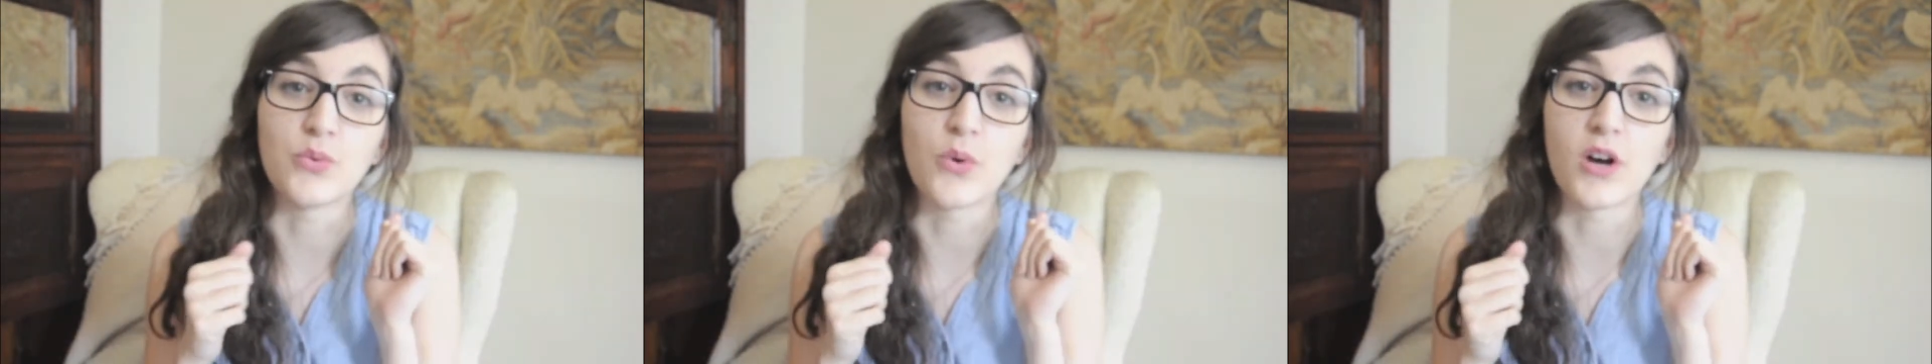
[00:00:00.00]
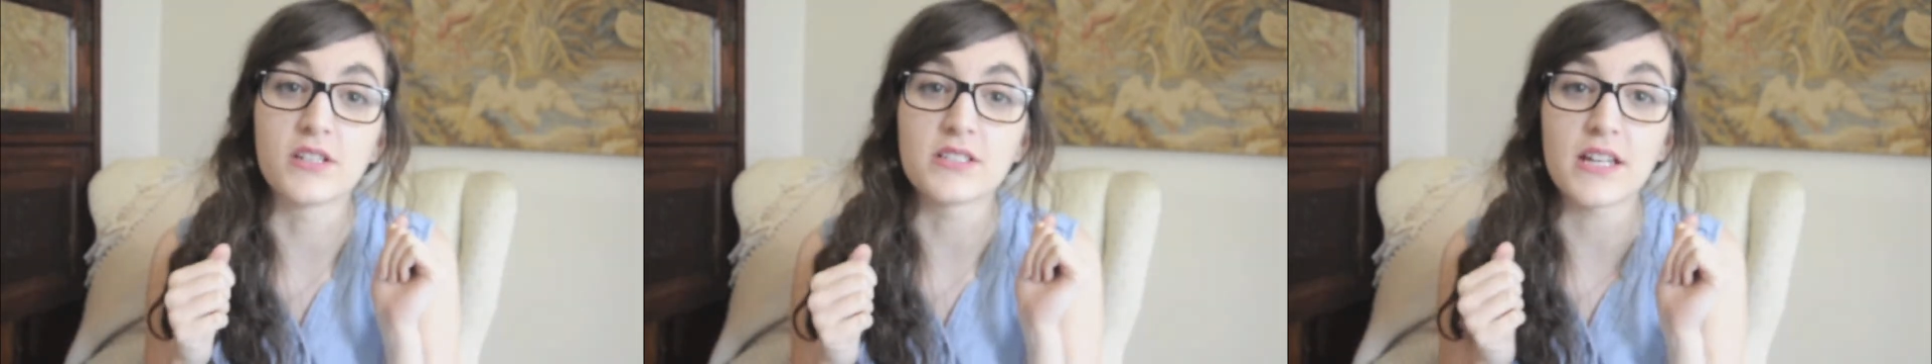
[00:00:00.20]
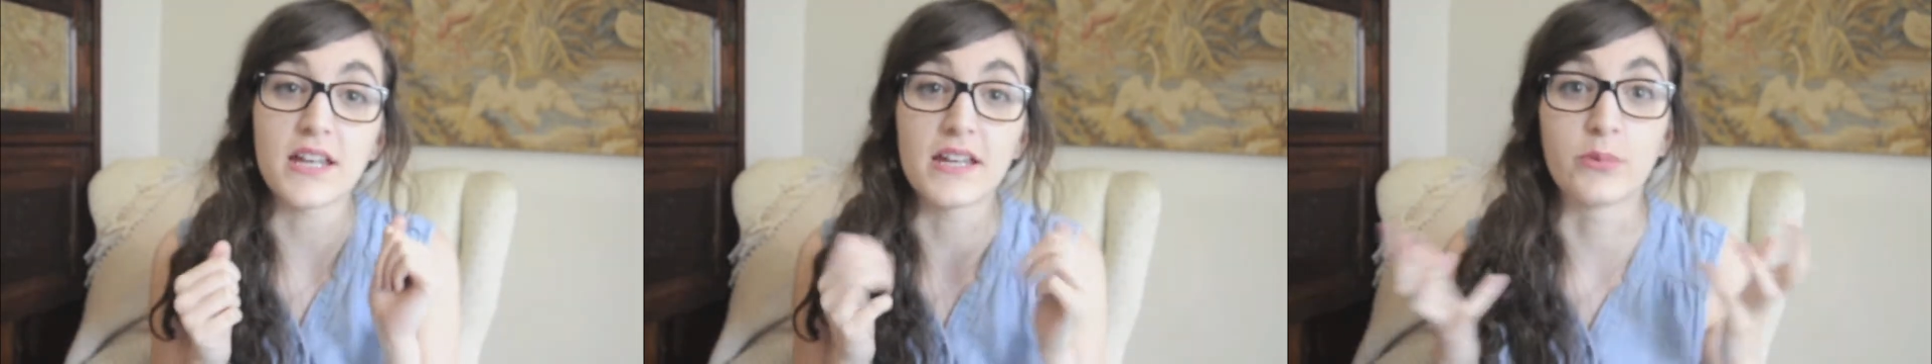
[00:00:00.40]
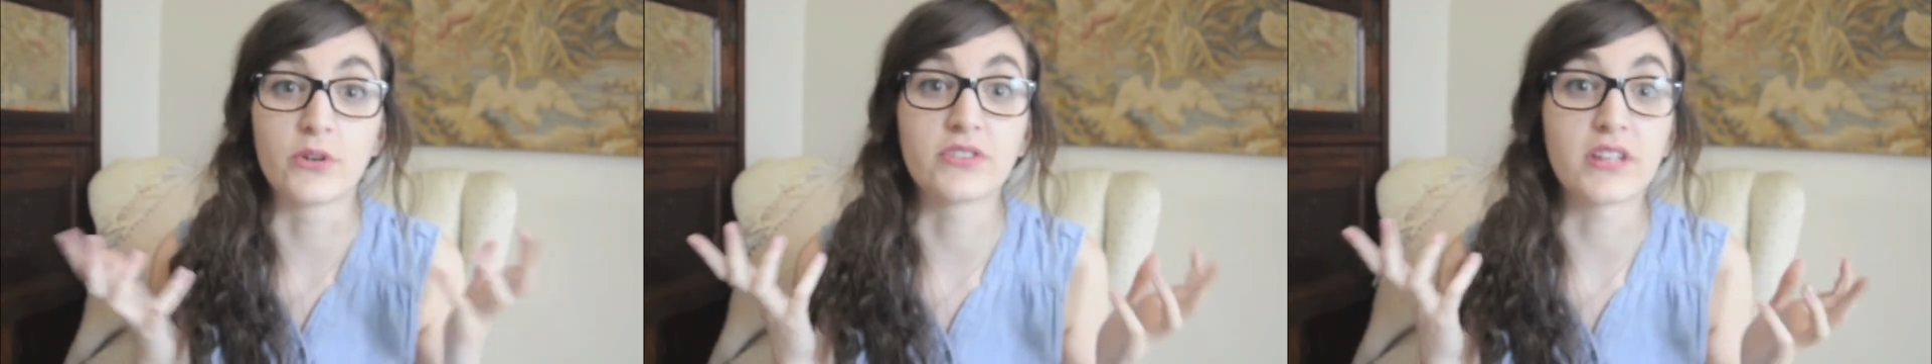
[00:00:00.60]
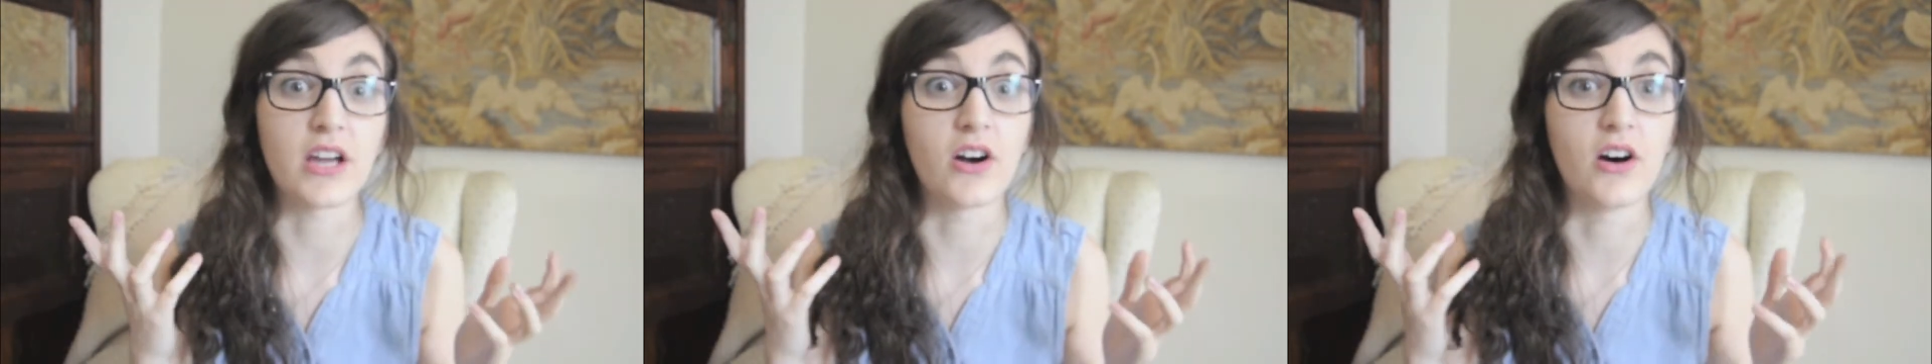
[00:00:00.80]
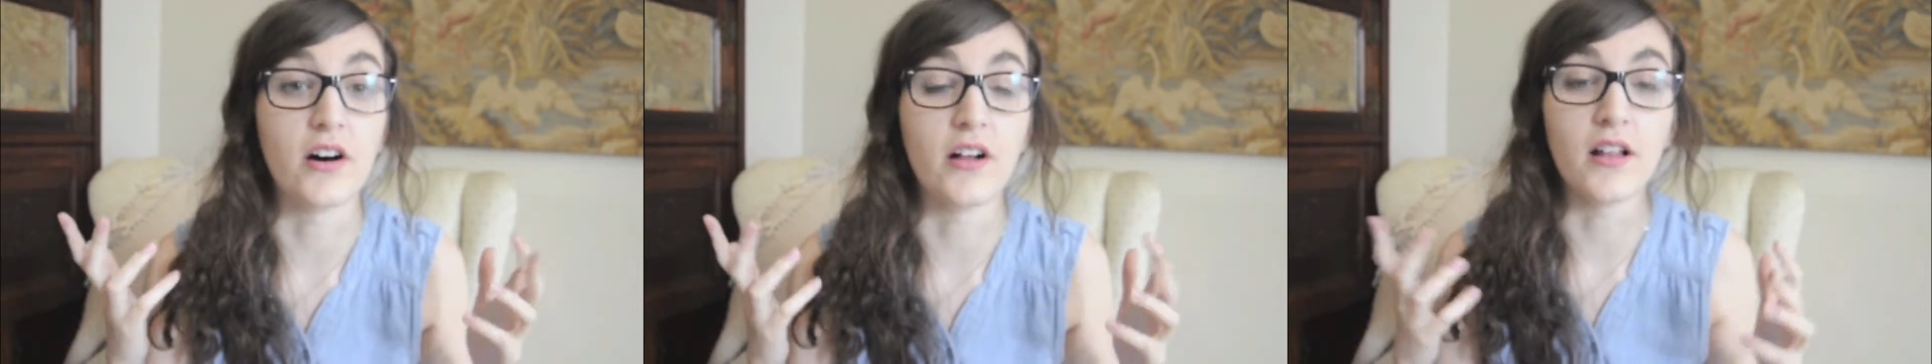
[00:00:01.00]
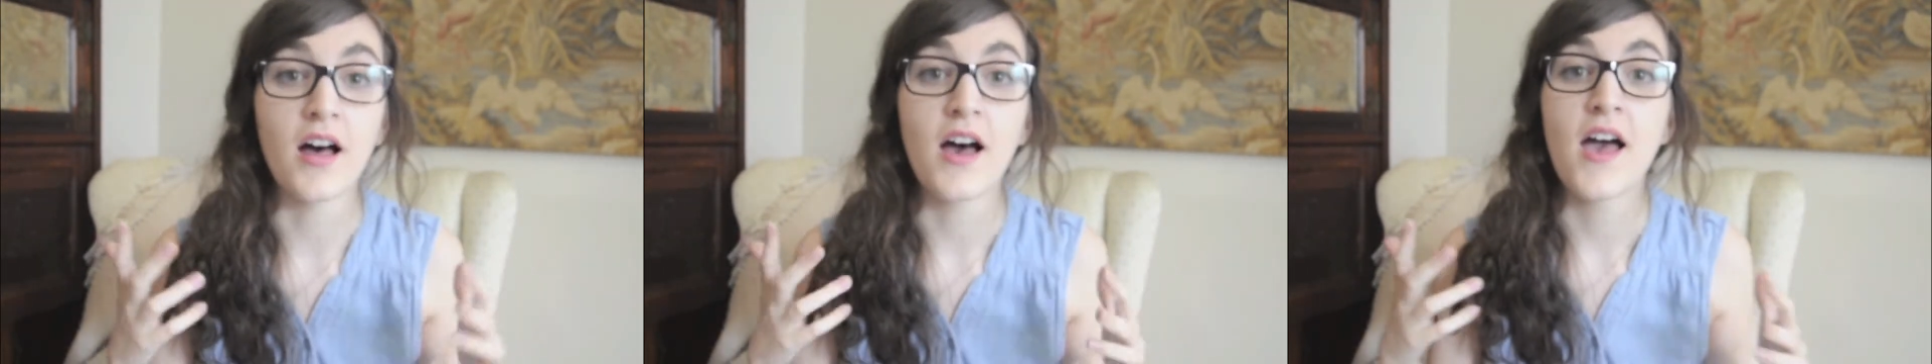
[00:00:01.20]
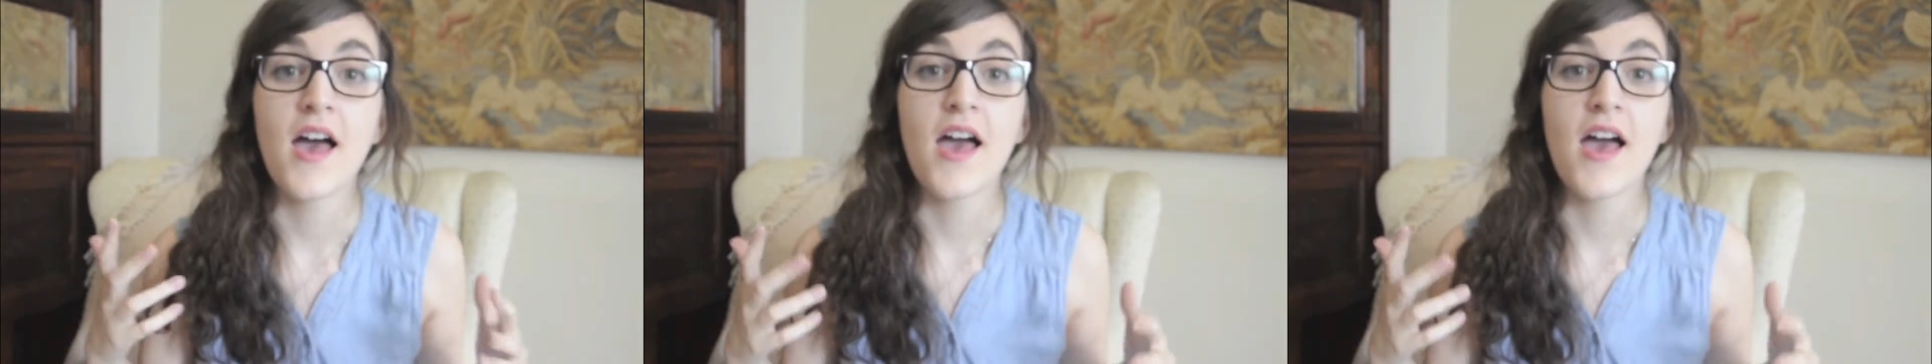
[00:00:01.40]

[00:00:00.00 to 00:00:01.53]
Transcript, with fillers: want a birthday haul